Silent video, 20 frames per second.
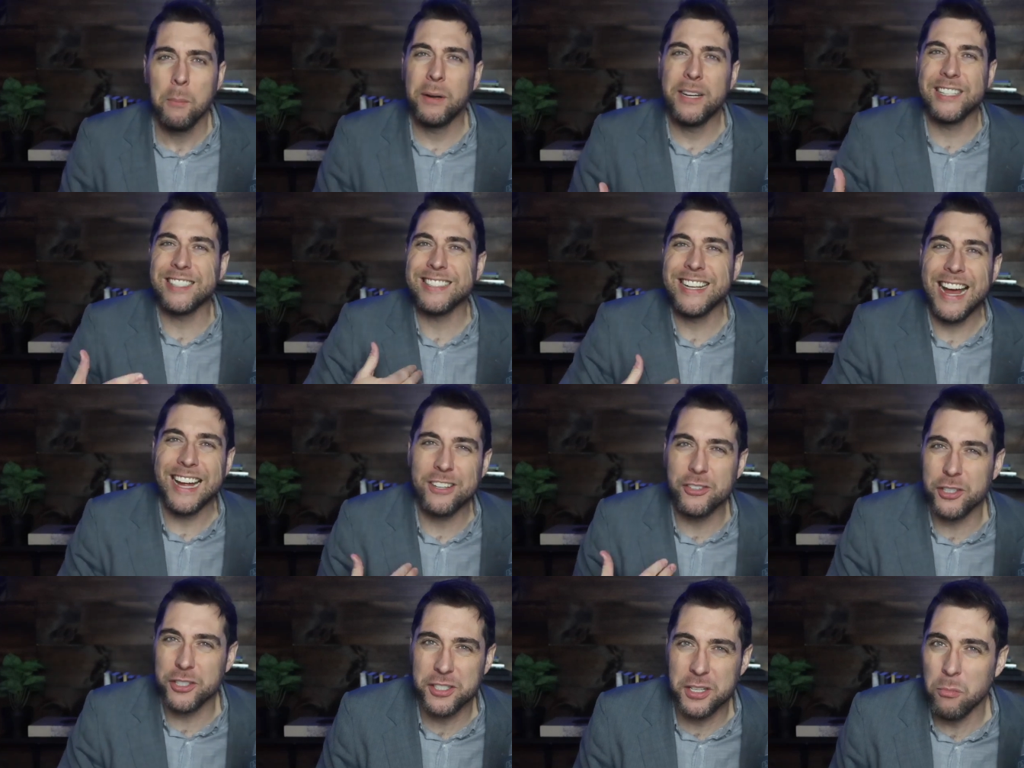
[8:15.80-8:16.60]
But he's not
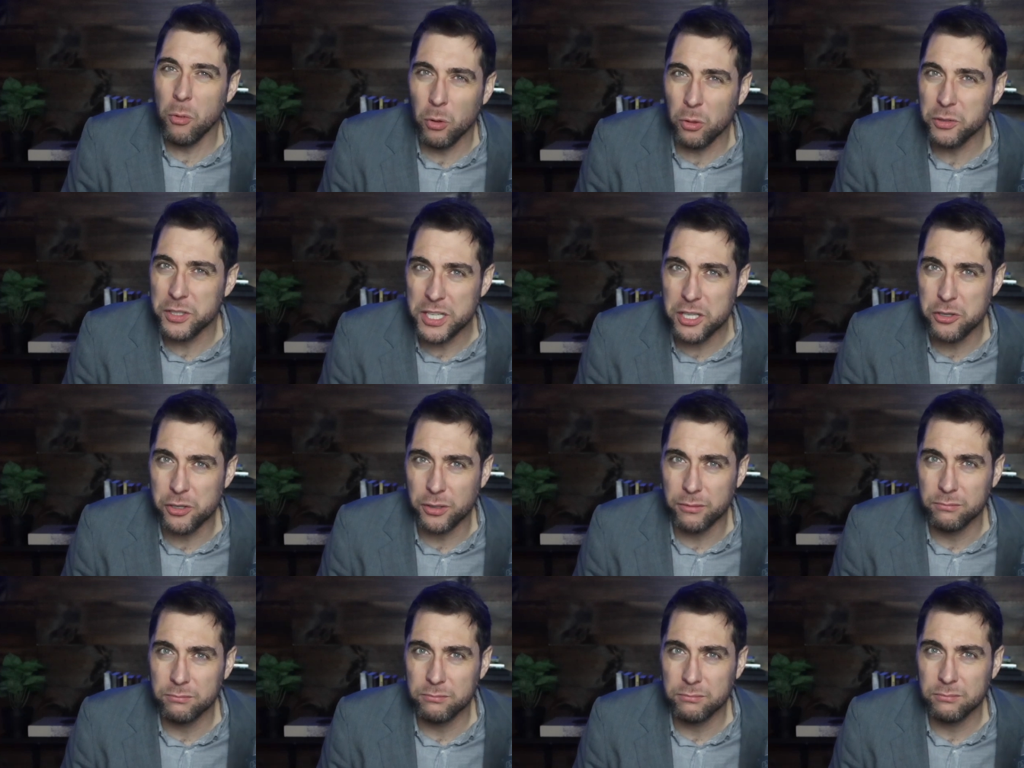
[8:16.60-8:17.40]
just a moral teacher,
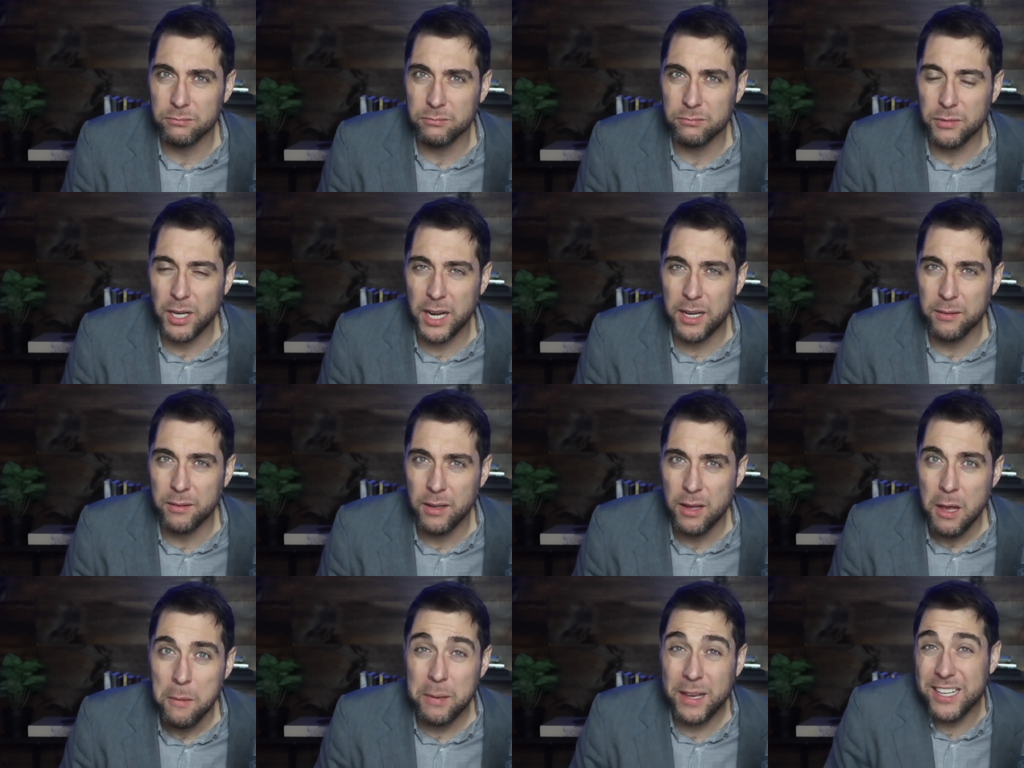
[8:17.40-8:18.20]
right?
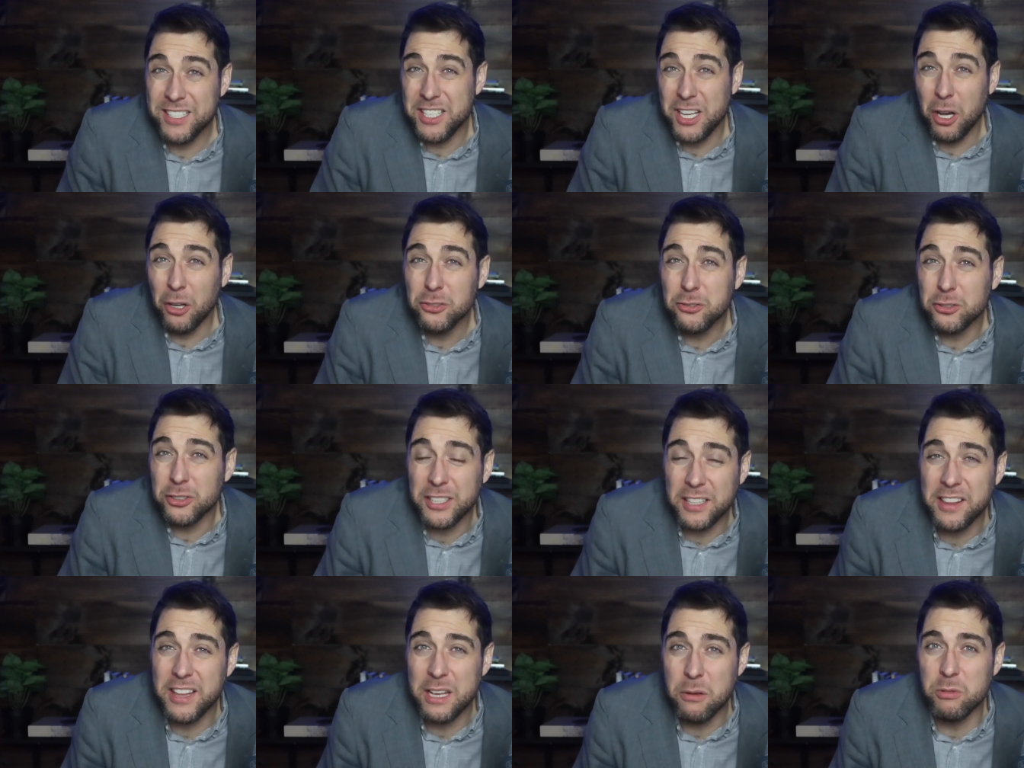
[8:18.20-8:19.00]
Because he also
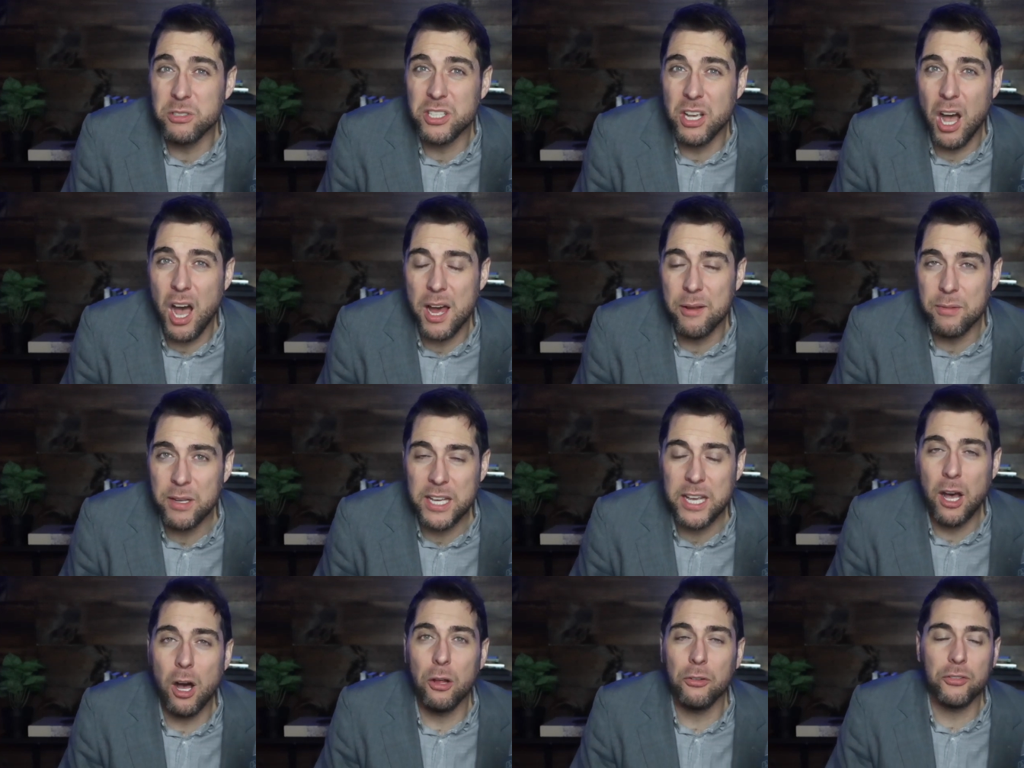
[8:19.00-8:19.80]
said that he was God.
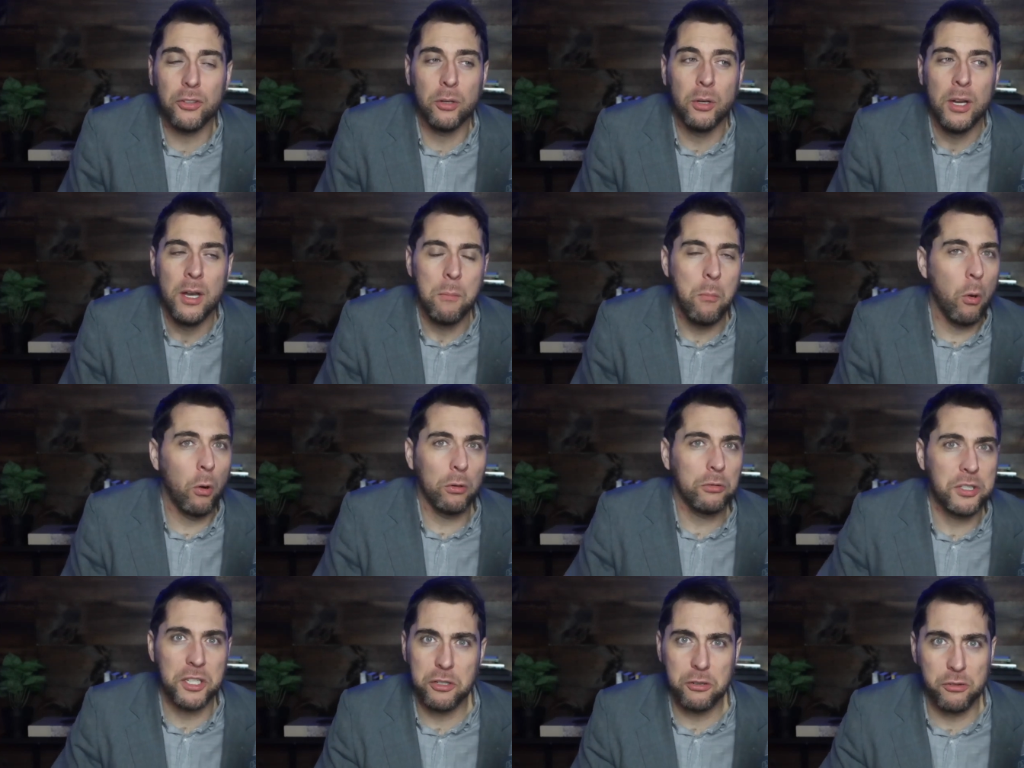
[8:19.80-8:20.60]
He also,
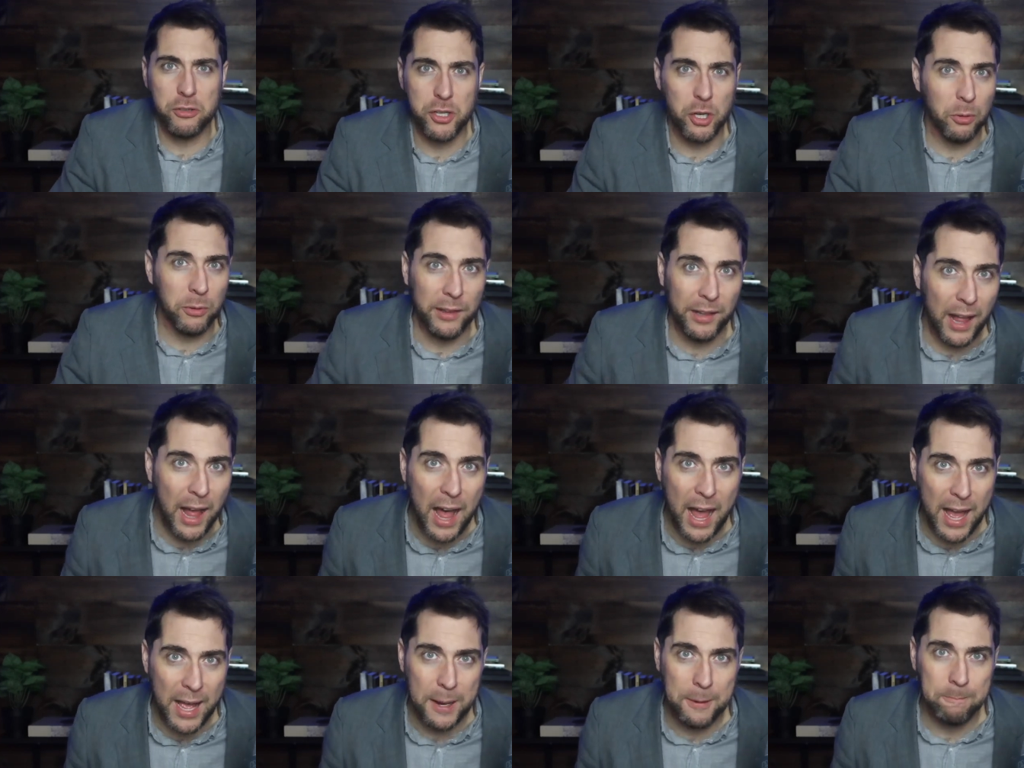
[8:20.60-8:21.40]
moral teachers don't
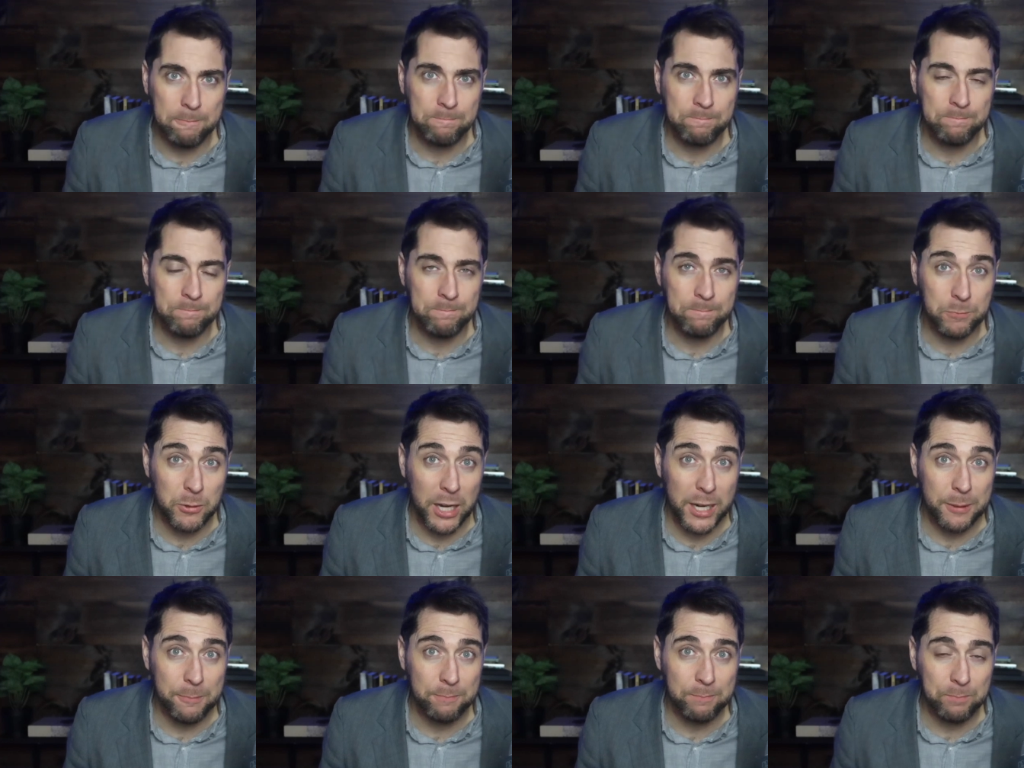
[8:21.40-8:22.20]
lie,
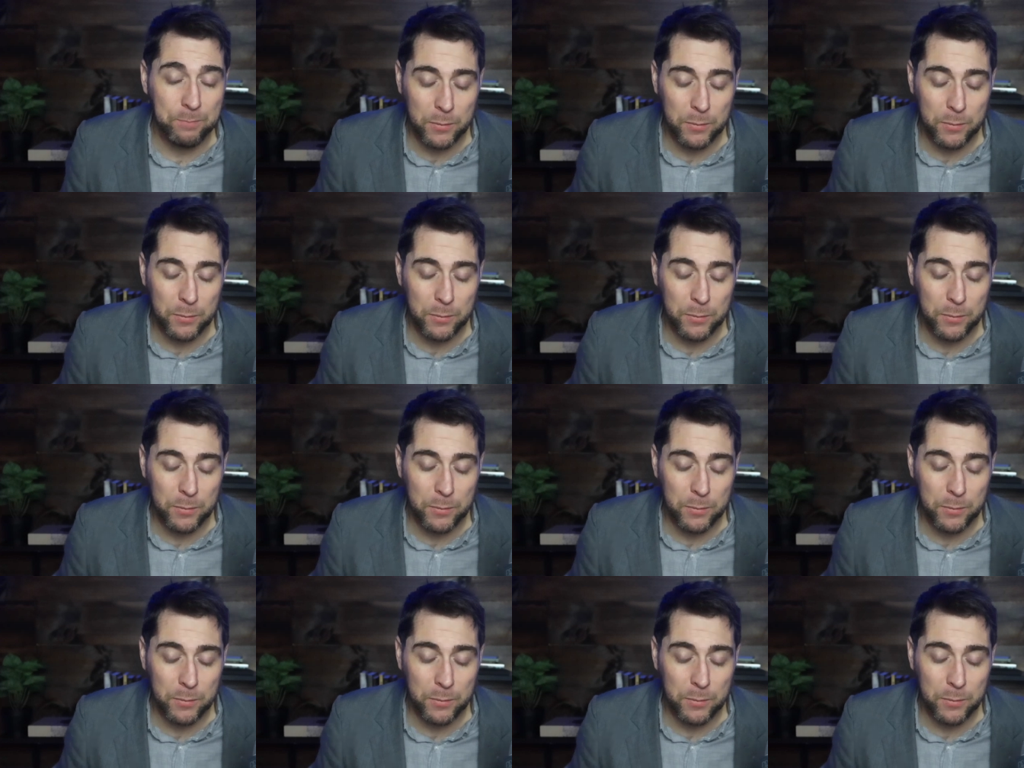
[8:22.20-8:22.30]
right?